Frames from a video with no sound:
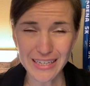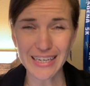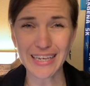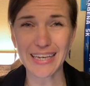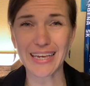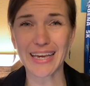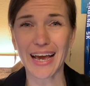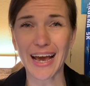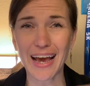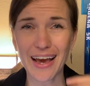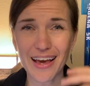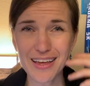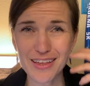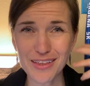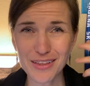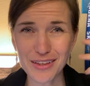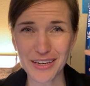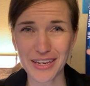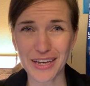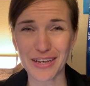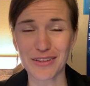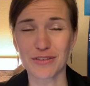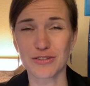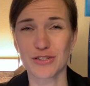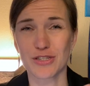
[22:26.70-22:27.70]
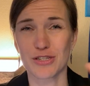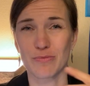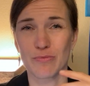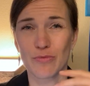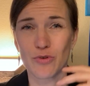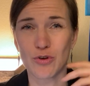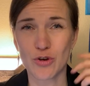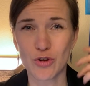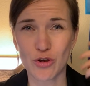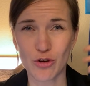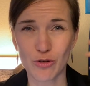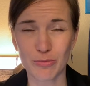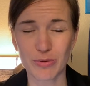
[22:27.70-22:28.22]
get
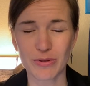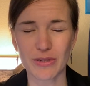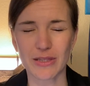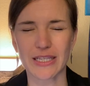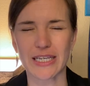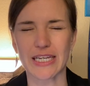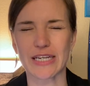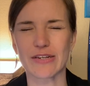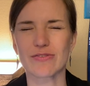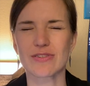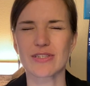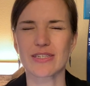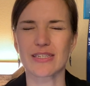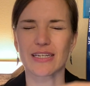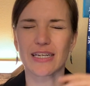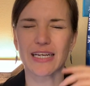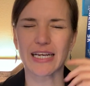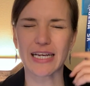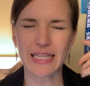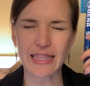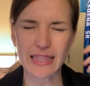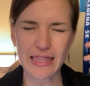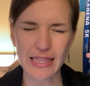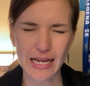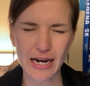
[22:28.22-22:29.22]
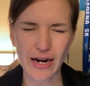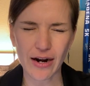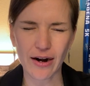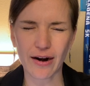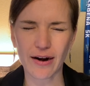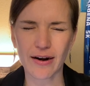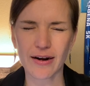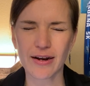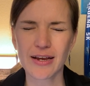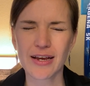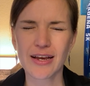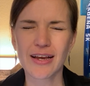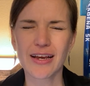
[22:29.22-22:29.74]
some new beliefs in
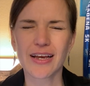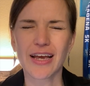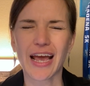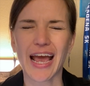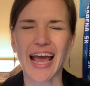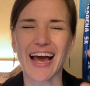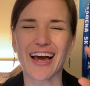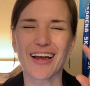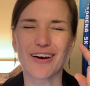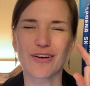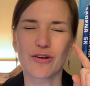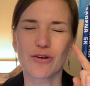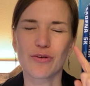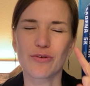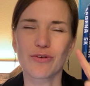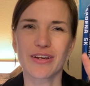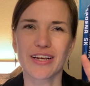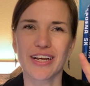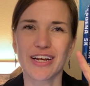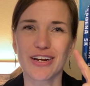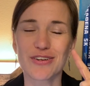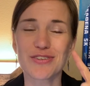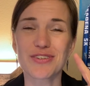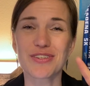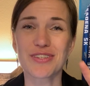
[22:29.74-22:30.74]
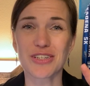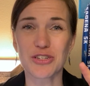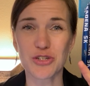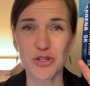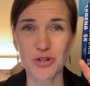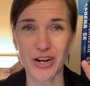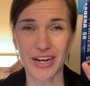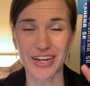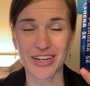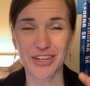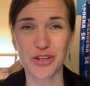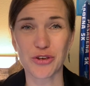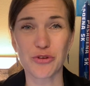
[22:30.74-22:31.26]
there. And here's the
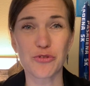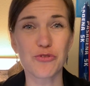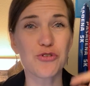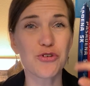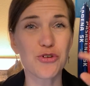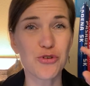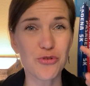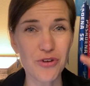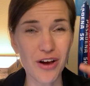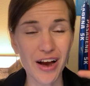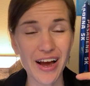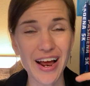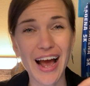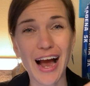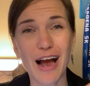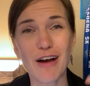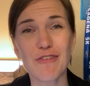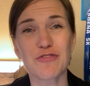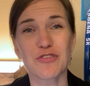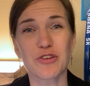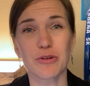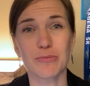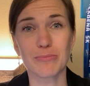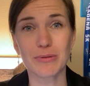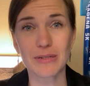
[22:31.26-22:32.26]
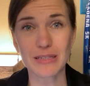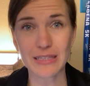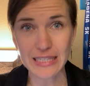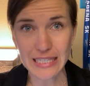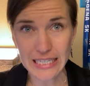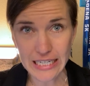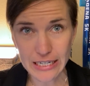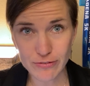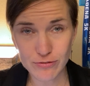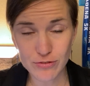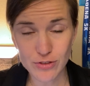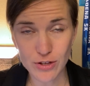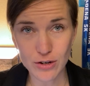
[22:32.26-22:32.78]
trick. You do not have to
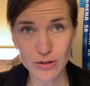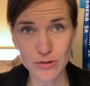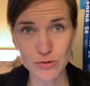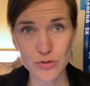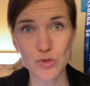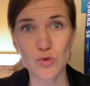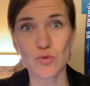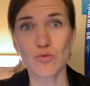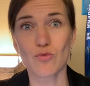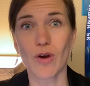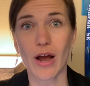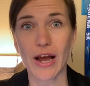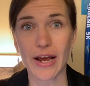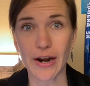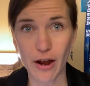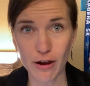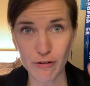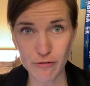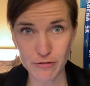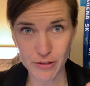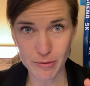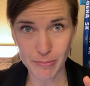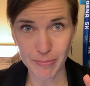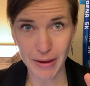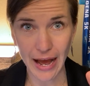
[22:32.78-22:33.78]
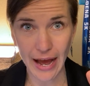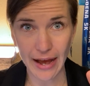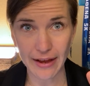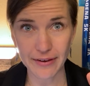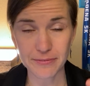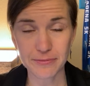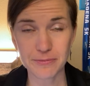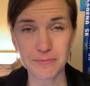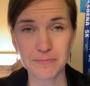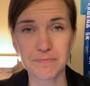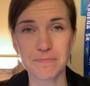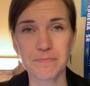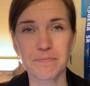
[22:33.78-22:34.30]
believe those right off the bat.
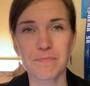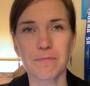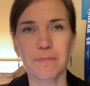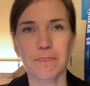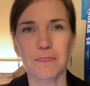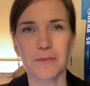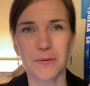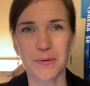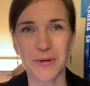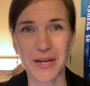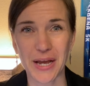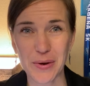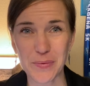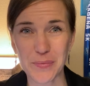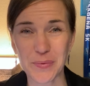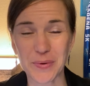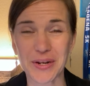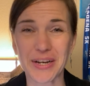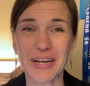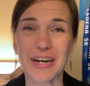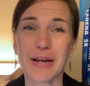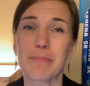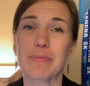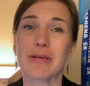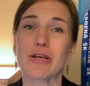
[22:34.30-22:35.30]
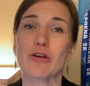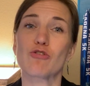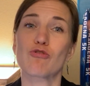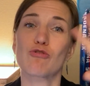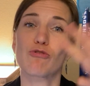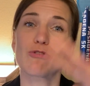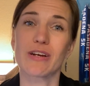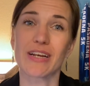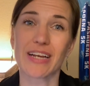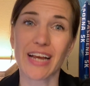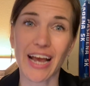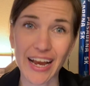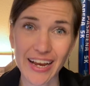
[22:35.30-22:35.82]
Okay, we're going to be
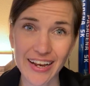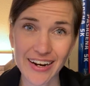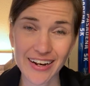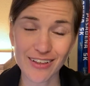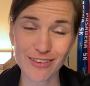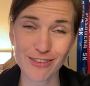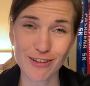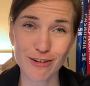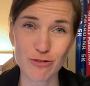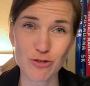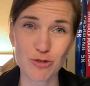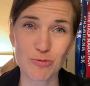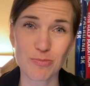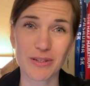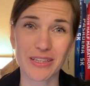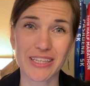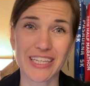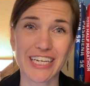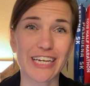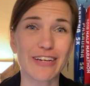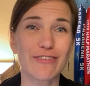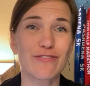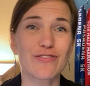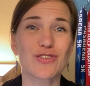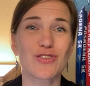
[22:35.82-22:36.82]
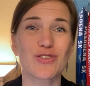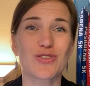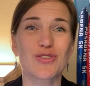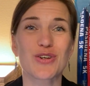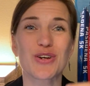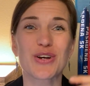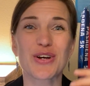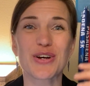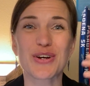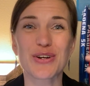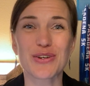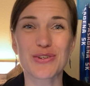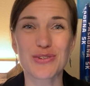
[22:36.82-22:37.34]
creating those beliefs,
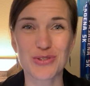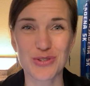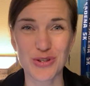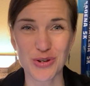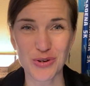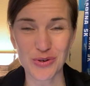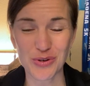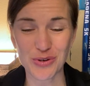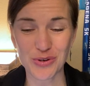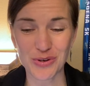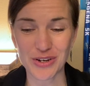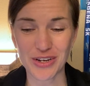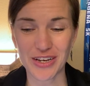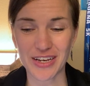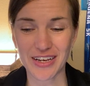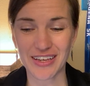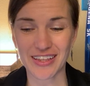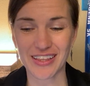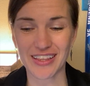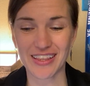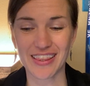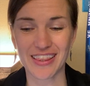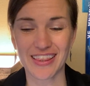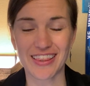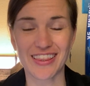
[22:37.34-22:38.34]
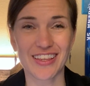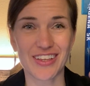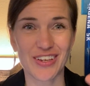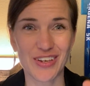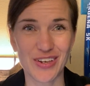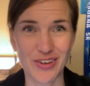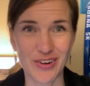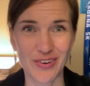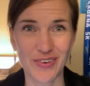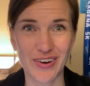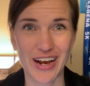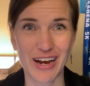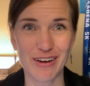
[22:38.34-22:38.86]
so
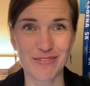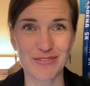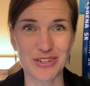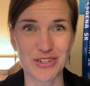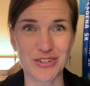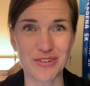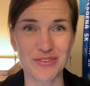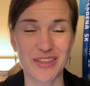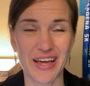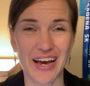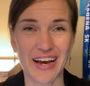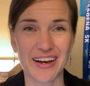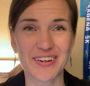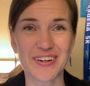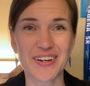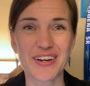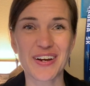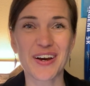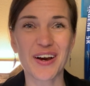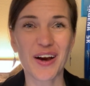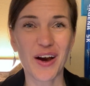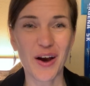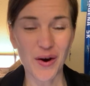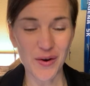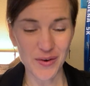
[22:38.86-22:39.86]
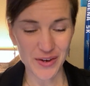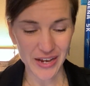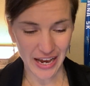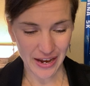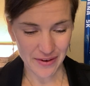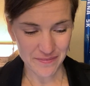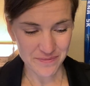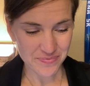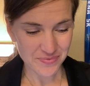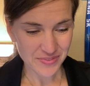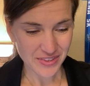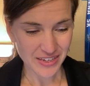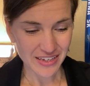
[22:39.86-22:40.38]
you don't have to do that.
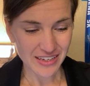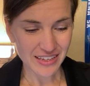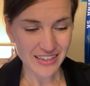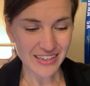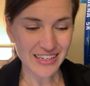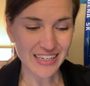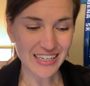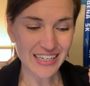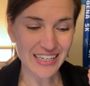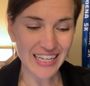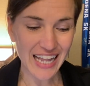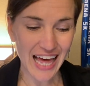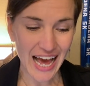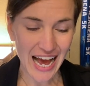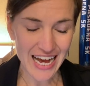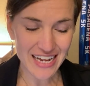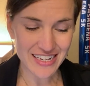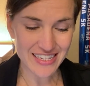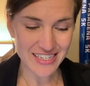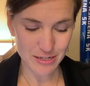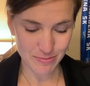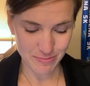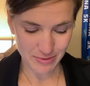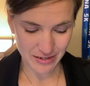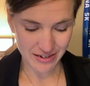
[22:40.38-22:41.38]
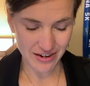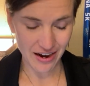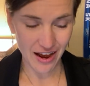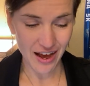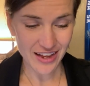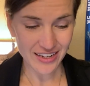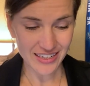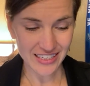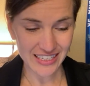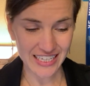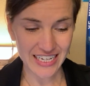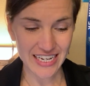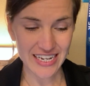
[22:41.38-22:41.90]
Okay, last but
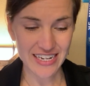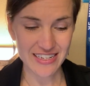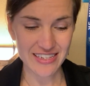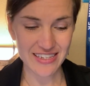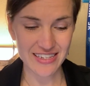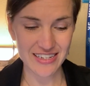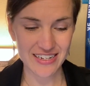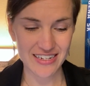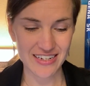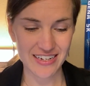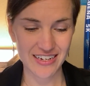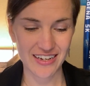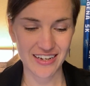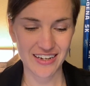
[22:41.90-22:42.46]
not least,